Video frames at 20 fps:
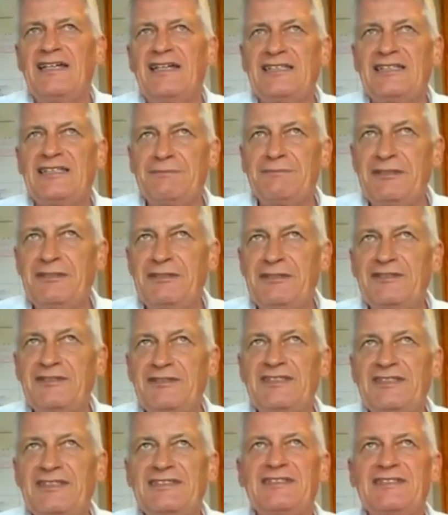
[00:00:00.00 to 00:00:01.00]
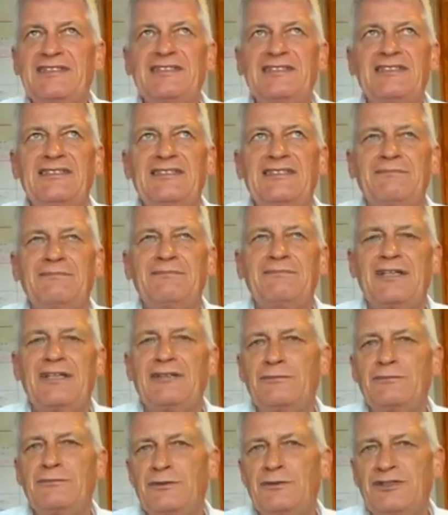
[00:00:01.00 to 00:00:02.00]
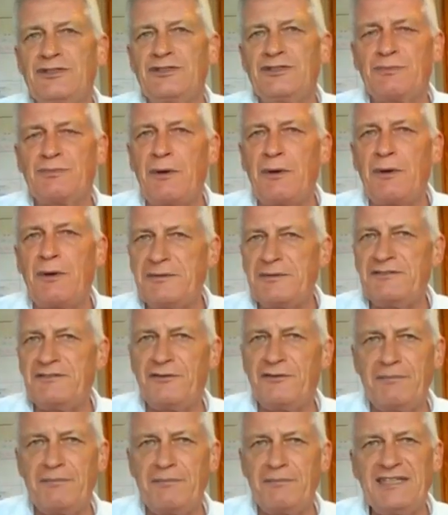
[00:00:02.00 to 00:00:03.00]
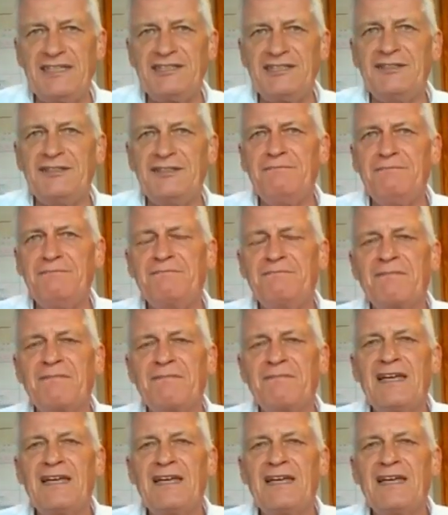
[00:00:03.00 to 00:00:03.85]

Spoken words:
experiences, where you would swap information.